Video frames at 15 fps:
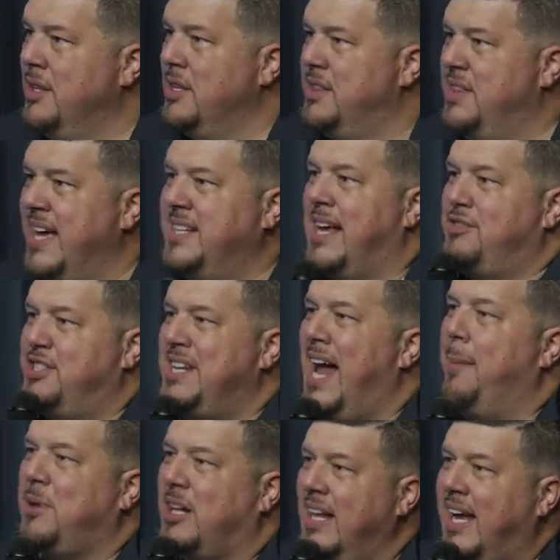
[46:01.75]
Things have
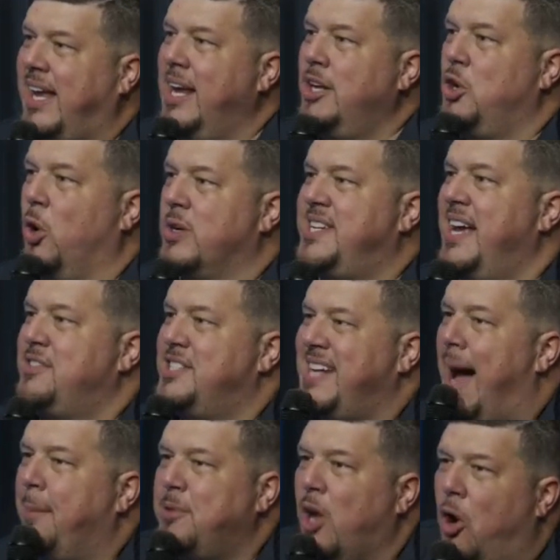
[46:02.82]
stopped clicking, doors have
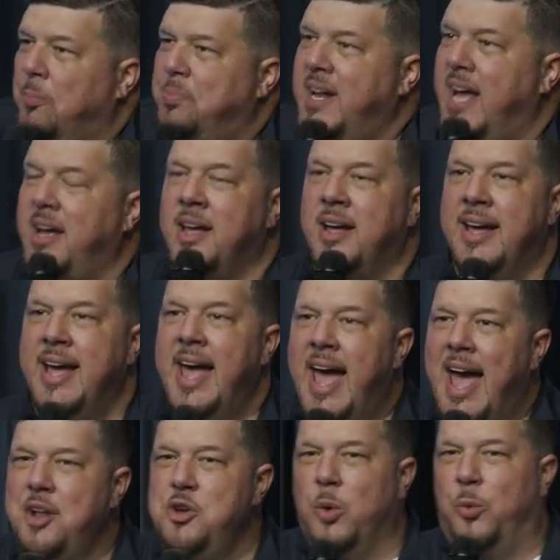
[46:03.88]
stopped opening, and you're